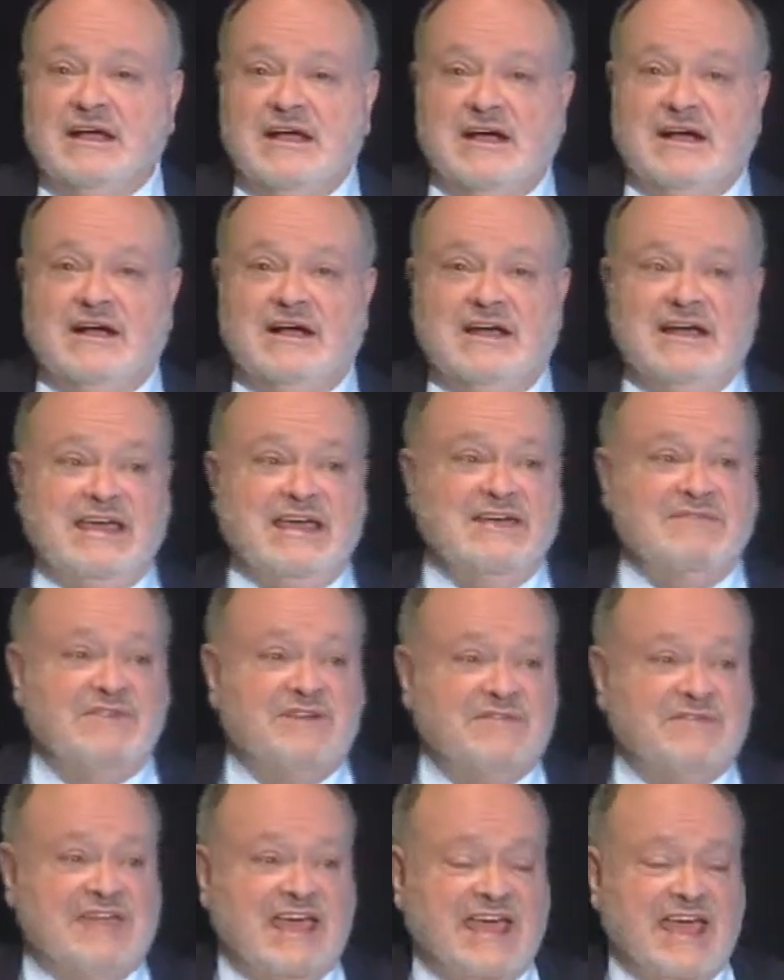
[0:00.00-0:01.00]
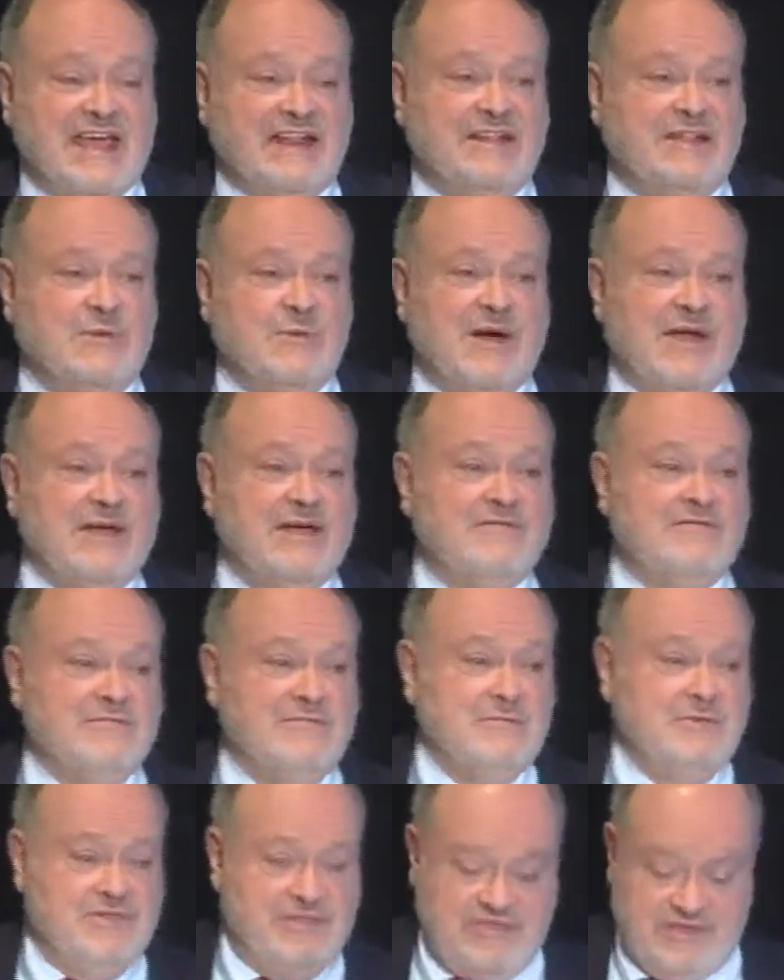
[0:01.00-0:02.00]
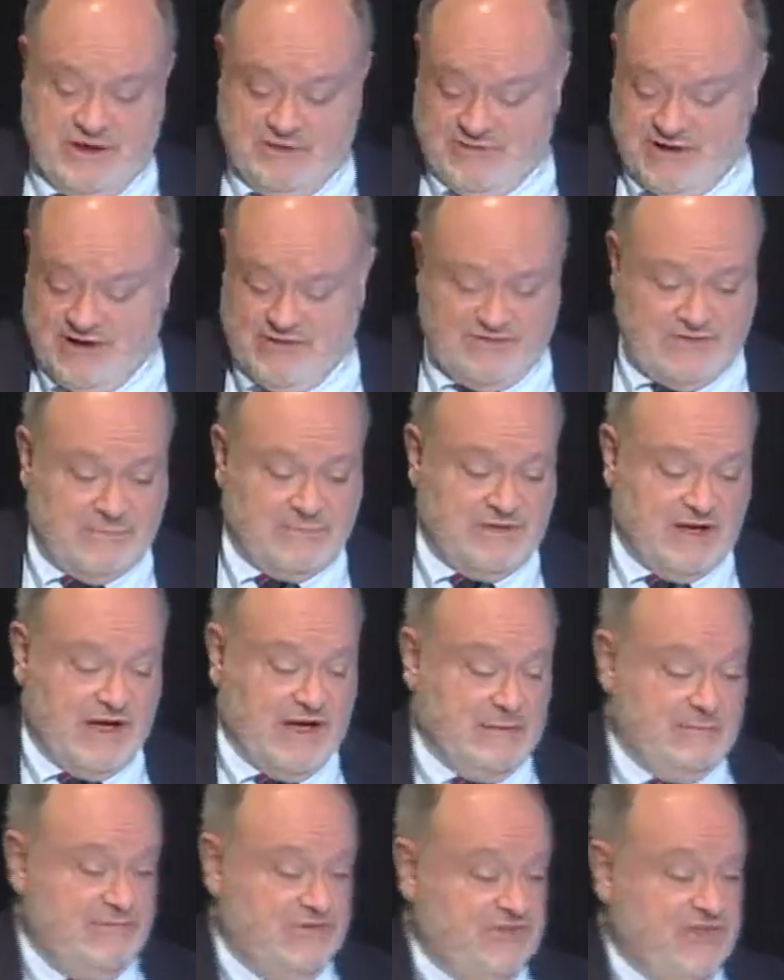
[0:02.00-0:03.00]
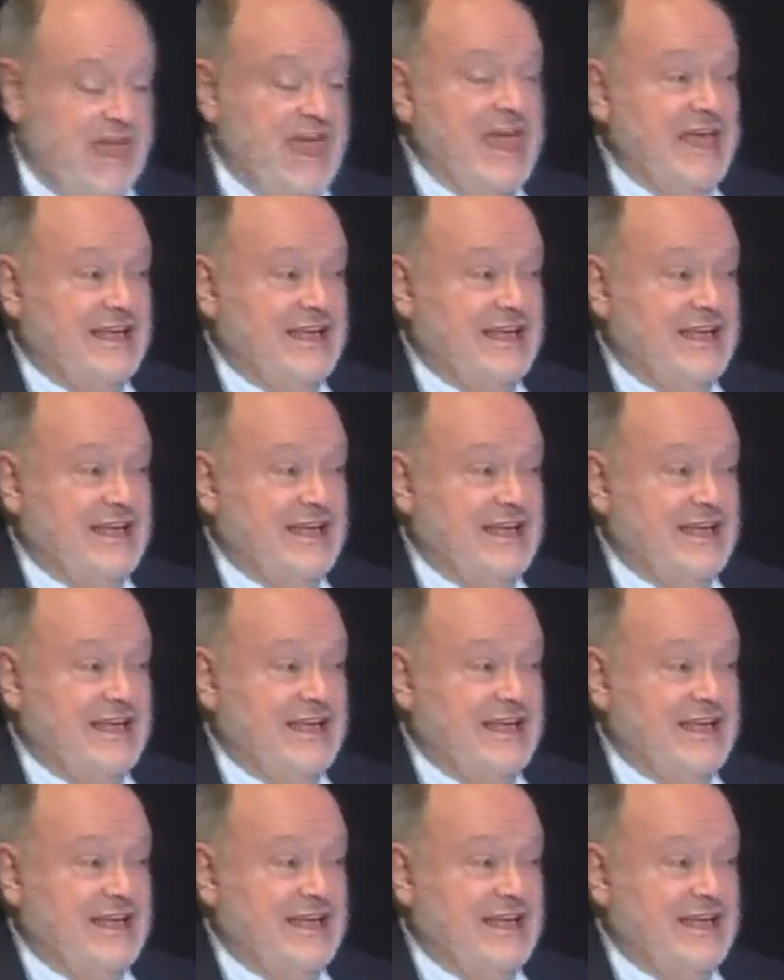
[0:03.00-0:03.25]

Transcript: Uh, even if they get in the way of with theory sometimes,